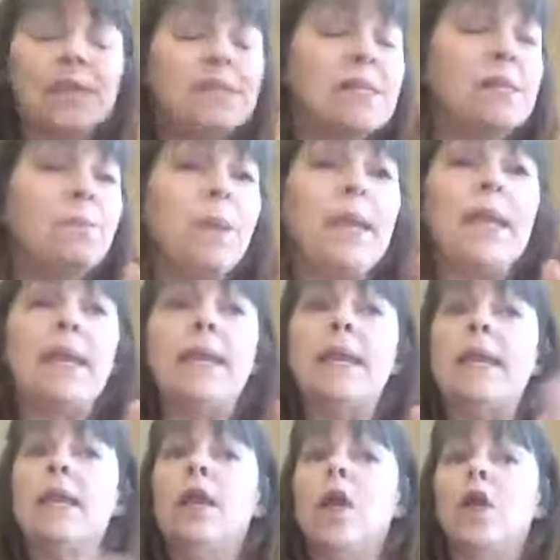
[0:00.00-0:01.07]

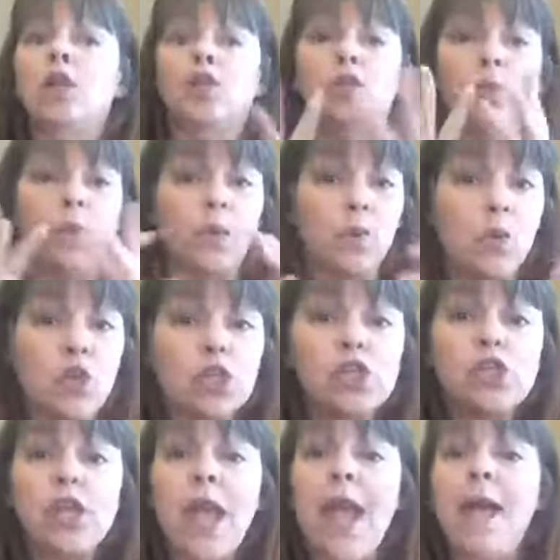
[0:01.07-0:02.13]
speaking, doing
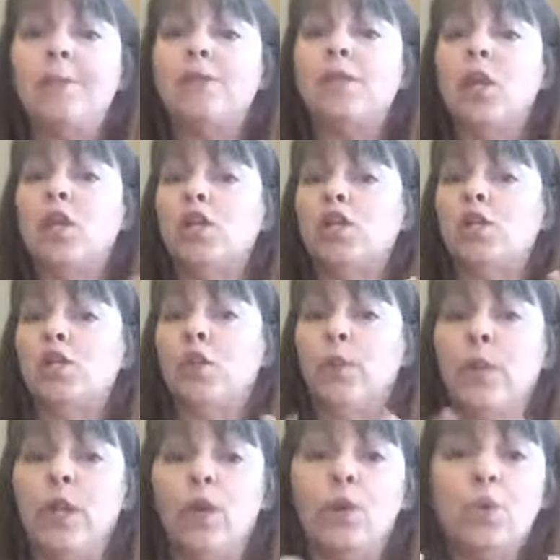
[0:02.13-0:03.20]
workshops,
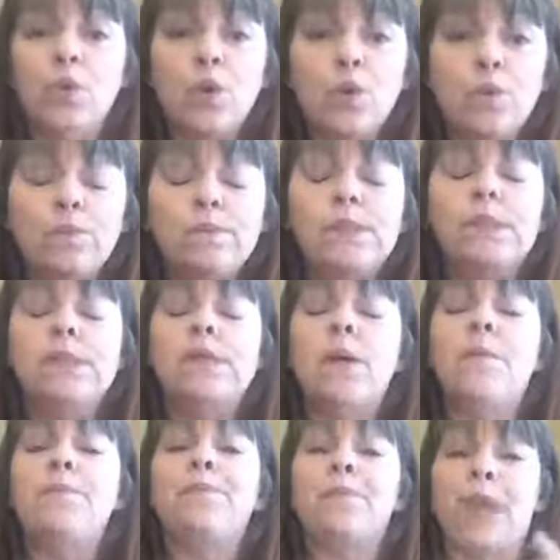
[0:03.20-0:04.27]
doing groups,
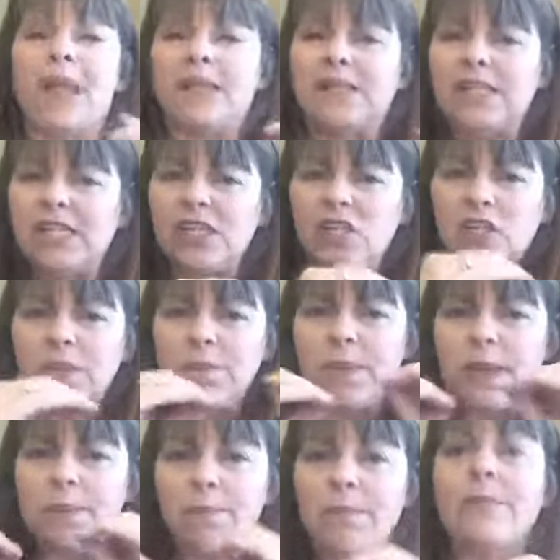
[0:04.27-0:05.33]
and teaching
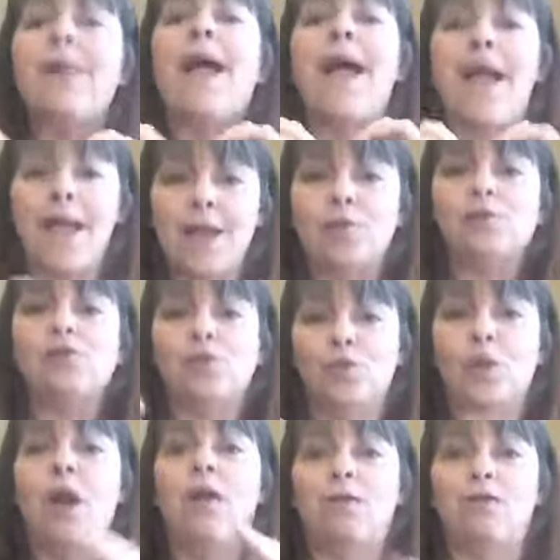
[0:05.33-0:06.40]
people how
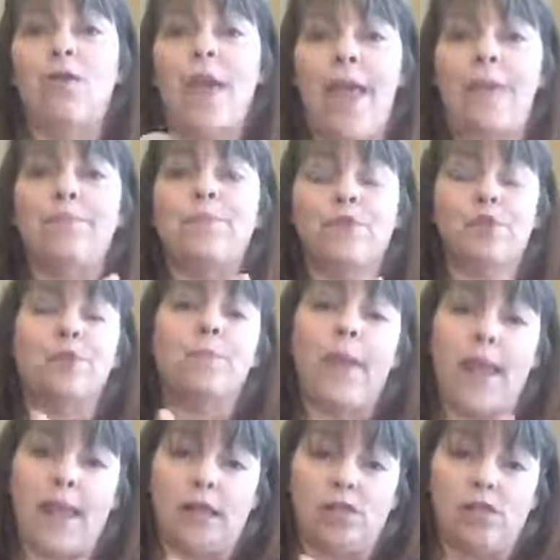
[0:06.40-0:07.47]
to unwrap their
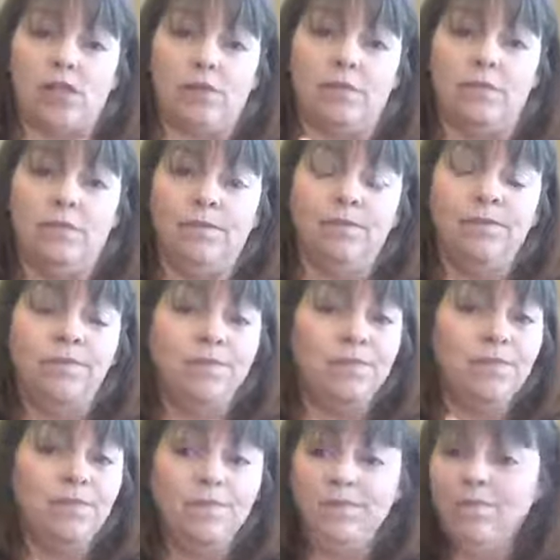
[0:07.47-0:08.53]
passion.
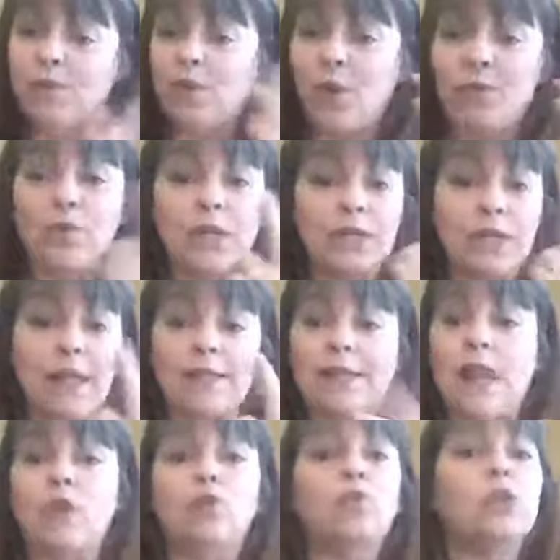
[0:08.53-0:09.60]
So I realized
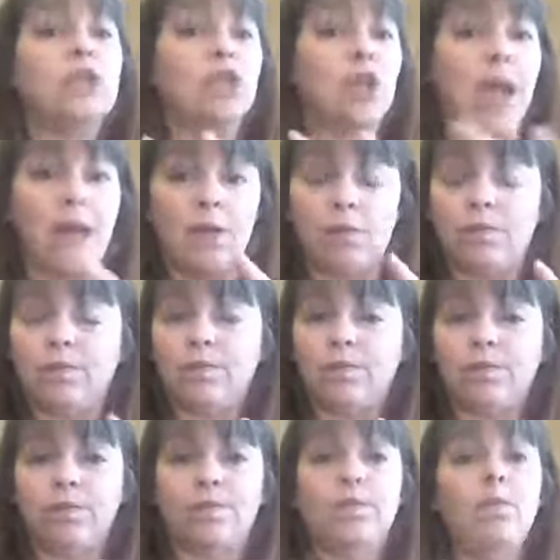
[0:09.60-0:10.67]
I could reach out
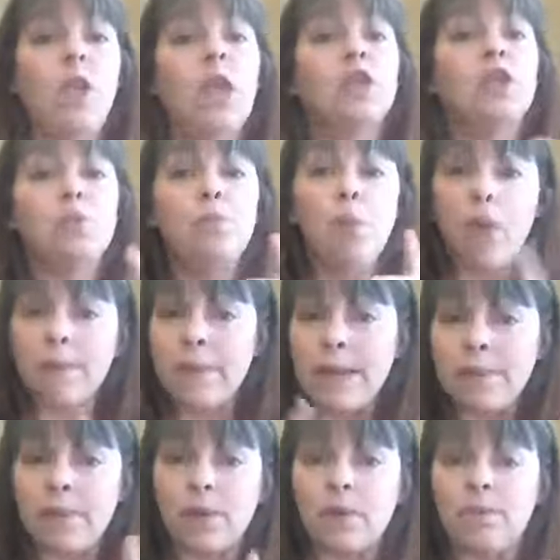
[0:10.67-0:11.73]
to more
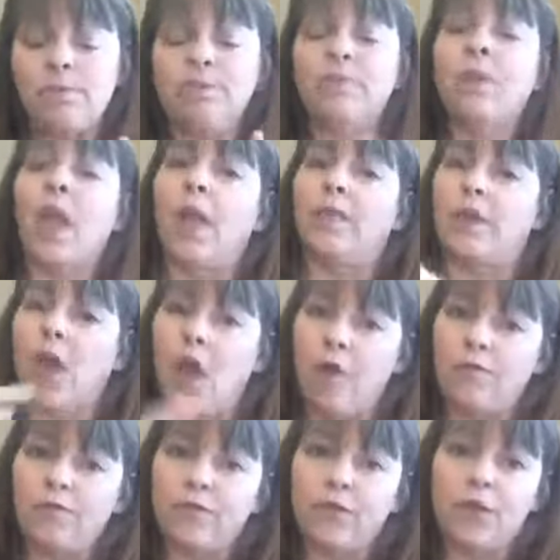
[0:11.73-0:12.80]
people in the
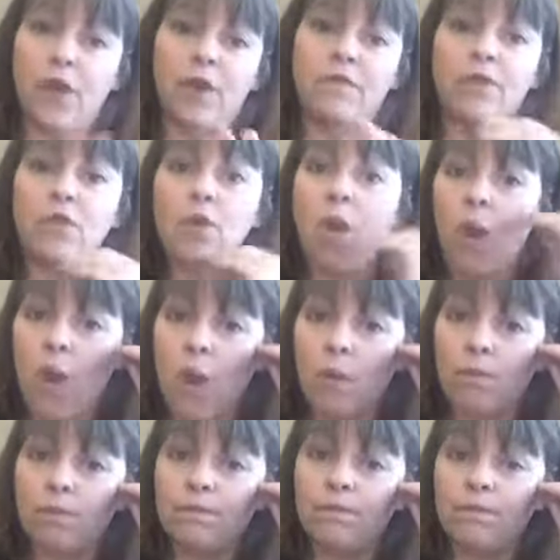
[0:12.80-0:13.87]
comfort of their
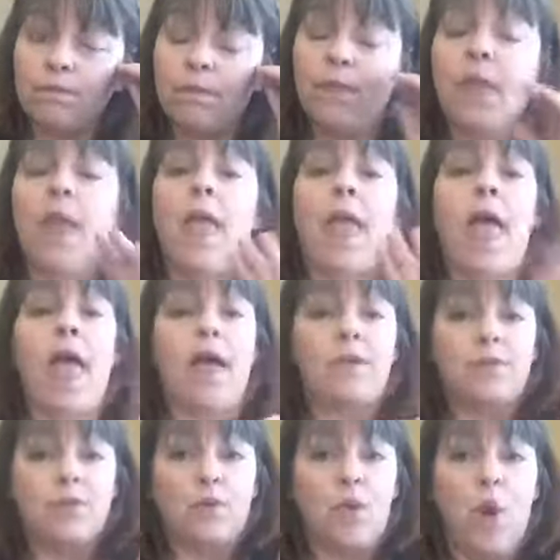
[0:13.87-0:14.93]
home
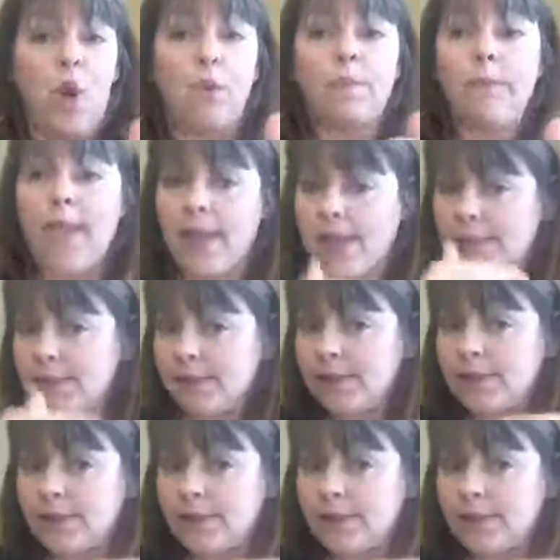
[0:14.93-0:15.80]
at their own pace.